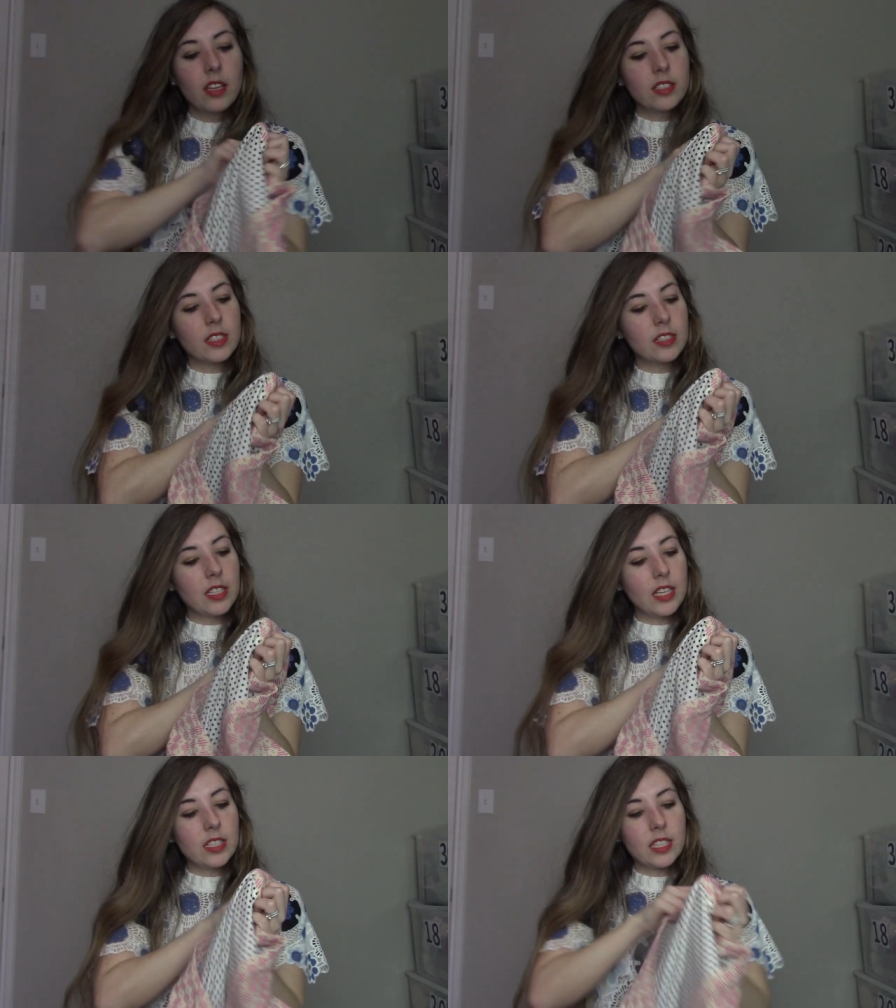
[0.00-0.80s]
This is in
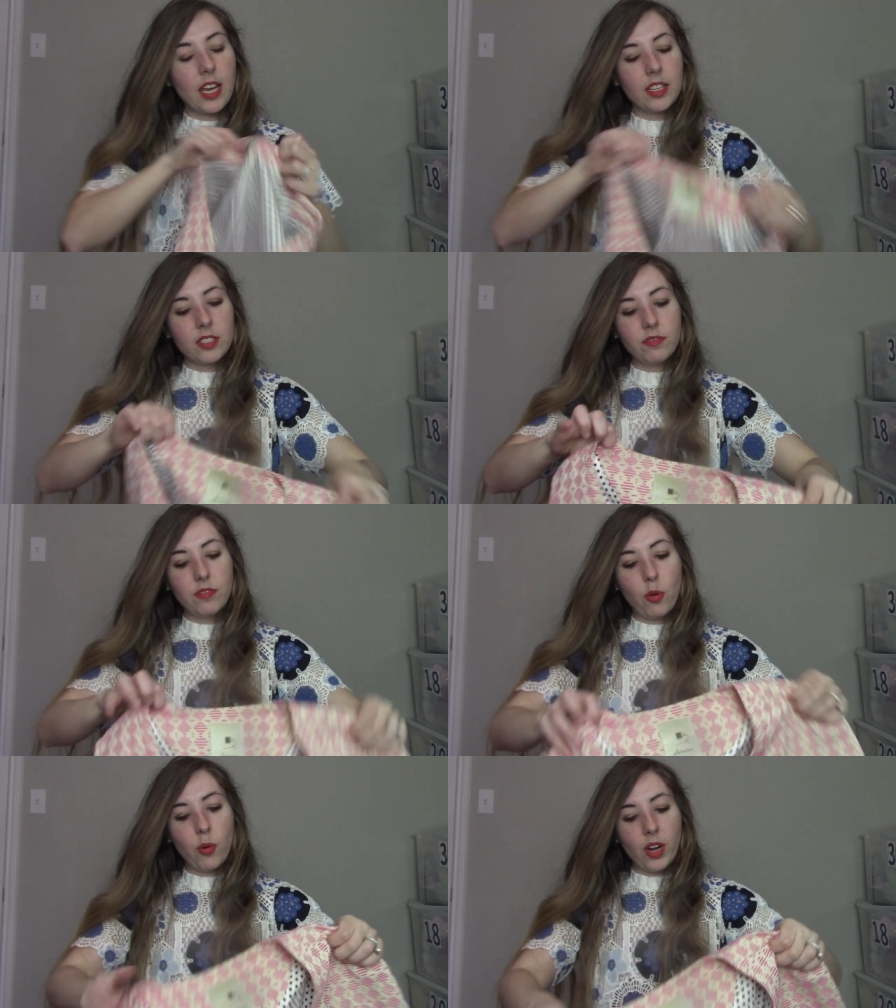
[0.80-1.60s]
a size
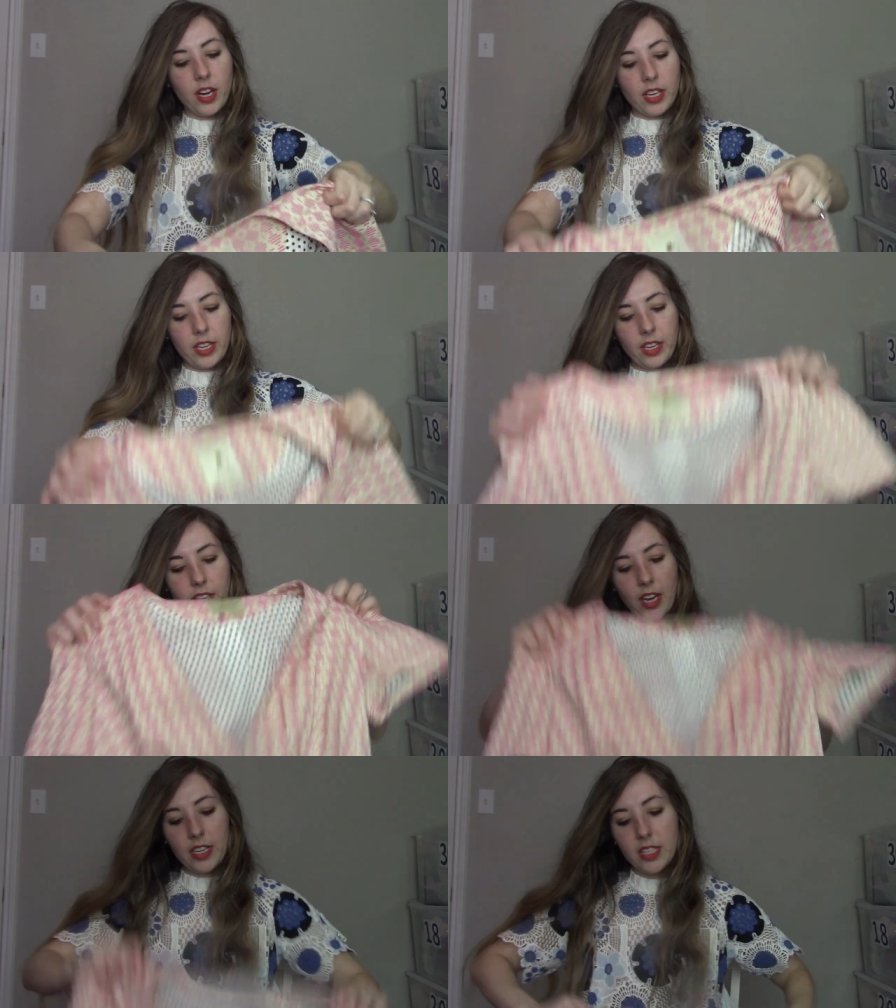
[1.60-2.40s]
4
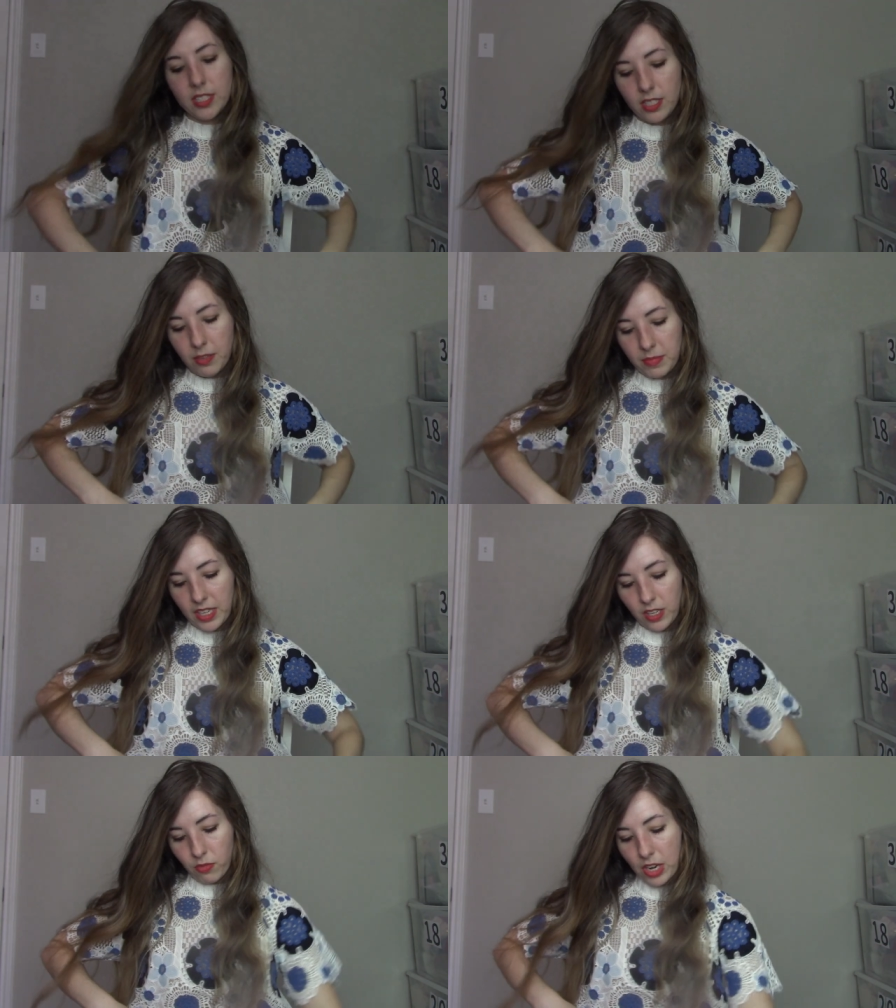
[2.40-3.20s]
and I need some
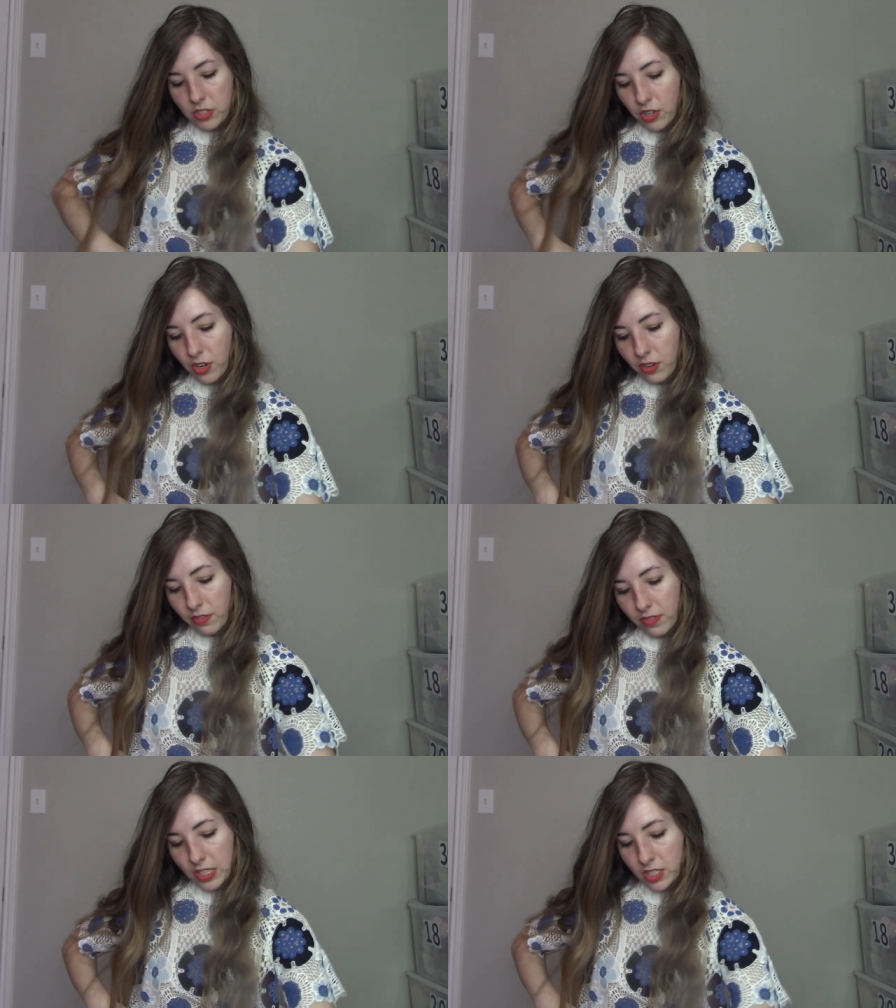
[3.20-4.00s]
like retro
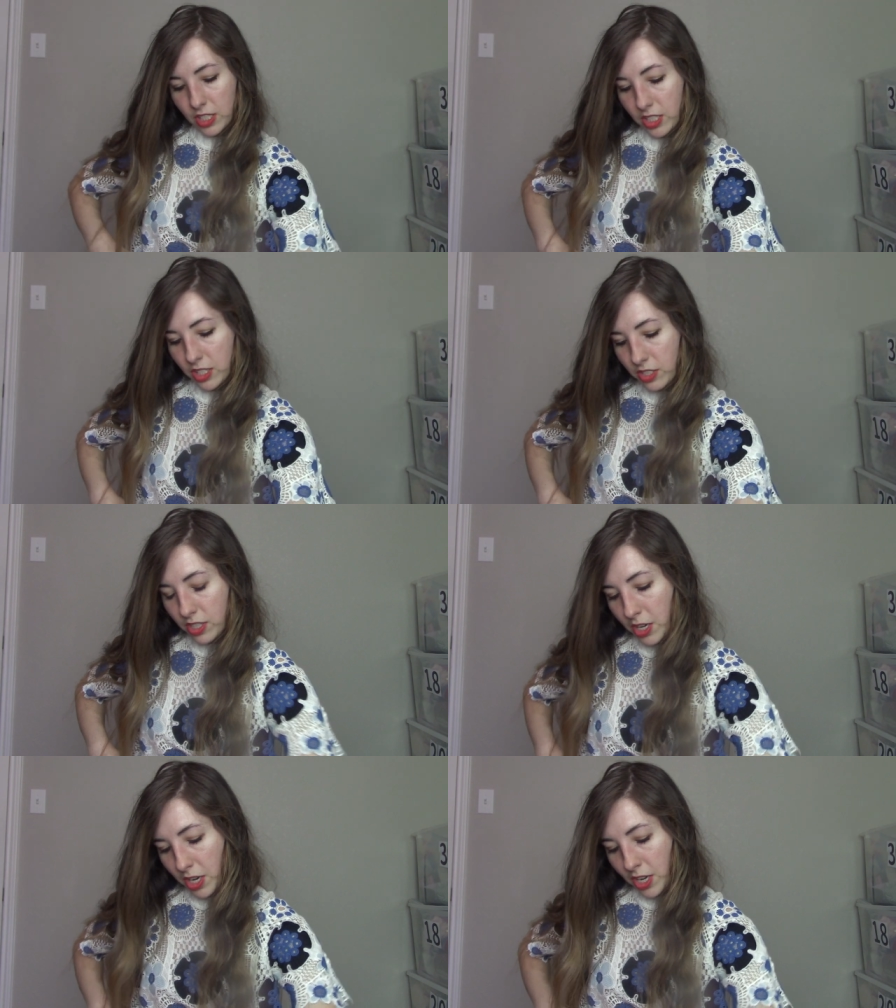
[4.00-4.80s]
vintage
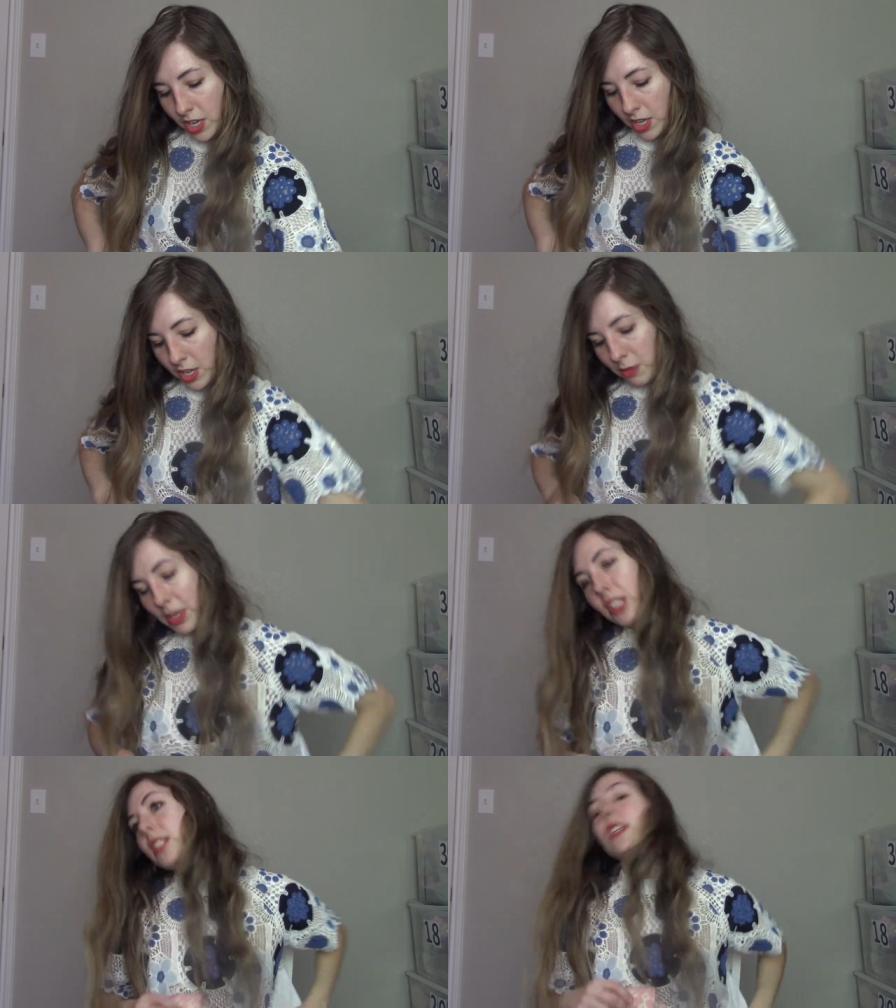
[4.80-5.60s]

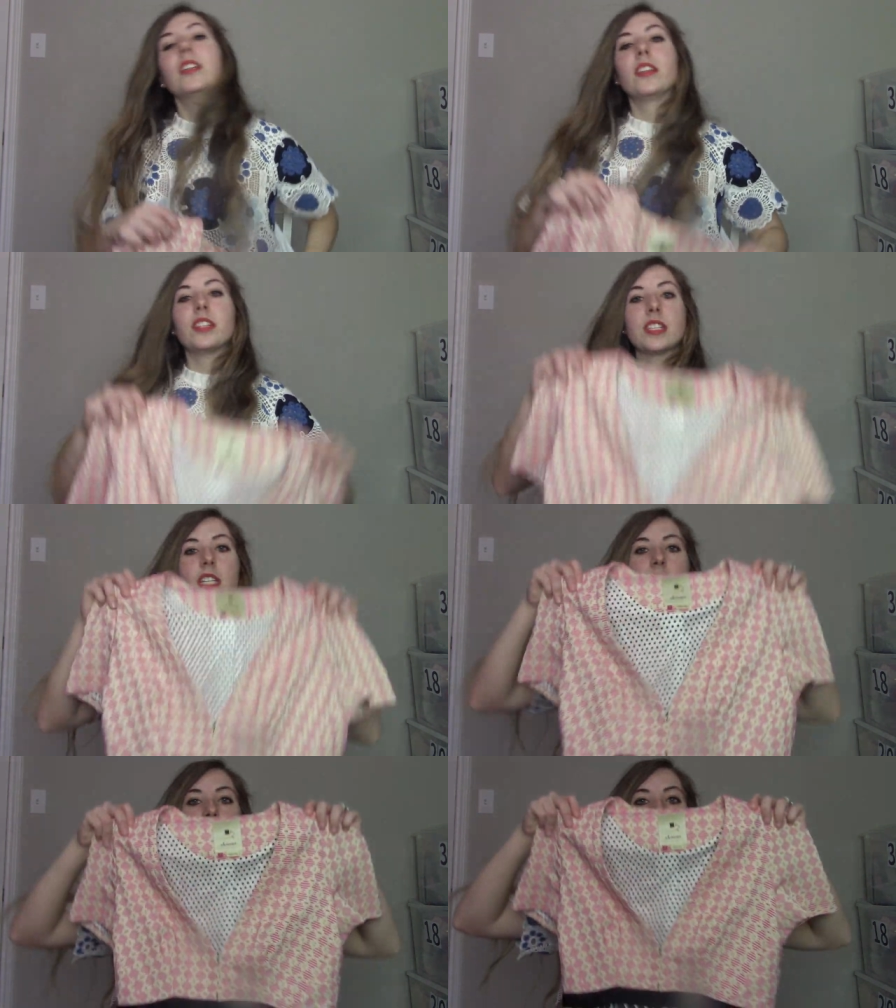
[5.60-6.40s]
person to snatch